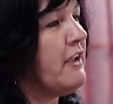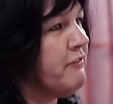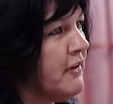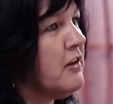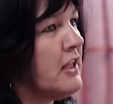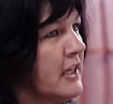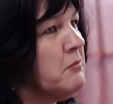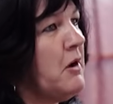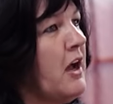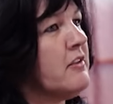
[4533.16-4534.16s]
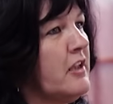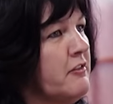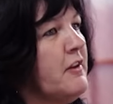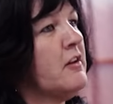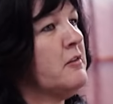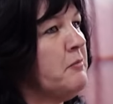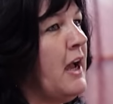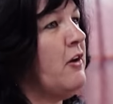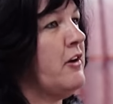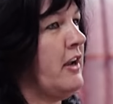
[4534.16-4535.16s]
I felt like a boss. I felt
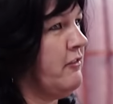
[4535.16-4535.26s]
empowered.